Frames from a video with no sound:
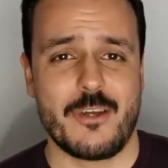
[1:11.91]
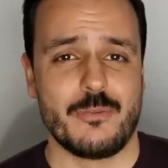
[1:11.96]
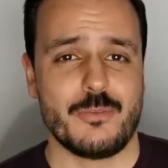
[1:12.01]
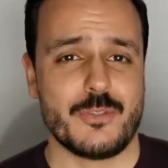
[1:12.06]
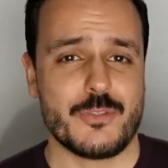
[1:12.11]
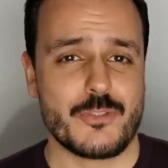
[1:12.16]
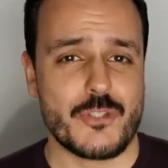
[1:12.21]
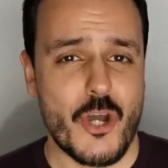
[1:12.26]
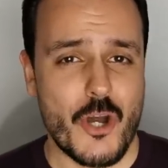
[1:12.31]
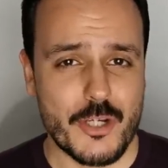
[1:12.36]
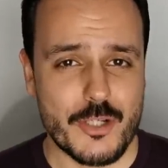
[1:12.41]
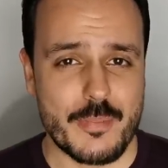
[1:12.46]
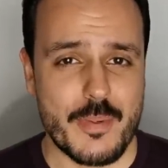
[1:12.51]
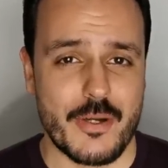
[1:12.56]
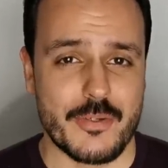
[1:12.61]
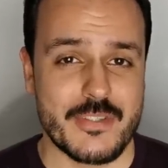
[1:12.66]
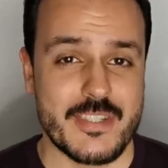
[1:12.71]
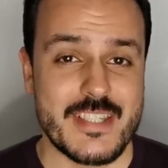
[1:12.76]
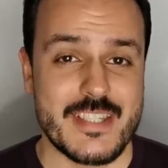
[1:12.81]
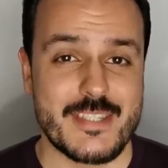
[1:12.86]
will talk
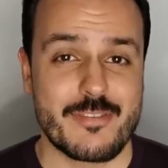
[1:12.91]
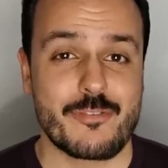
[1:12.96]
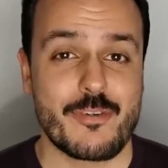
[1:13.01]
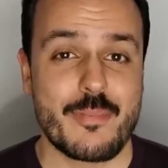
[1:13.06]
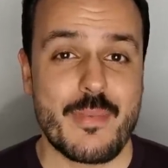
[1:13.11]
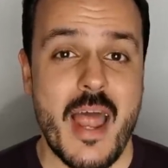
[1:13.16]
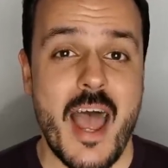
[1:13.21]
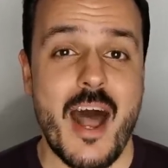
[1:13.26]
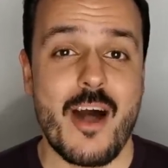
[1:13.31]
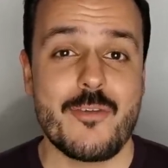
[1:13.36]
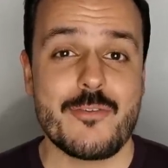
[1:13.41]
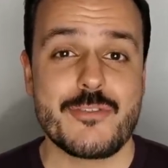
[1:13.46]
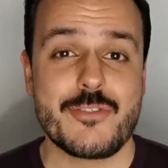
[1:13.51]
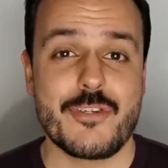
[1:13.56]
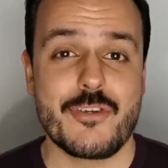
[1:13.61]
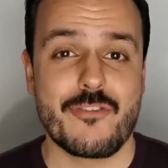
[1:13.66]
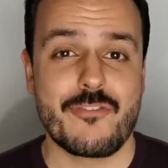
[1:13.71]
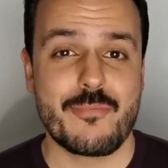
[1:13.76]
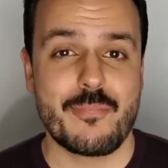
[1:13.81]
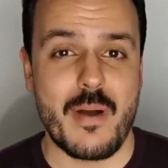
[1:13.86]
about is from the House of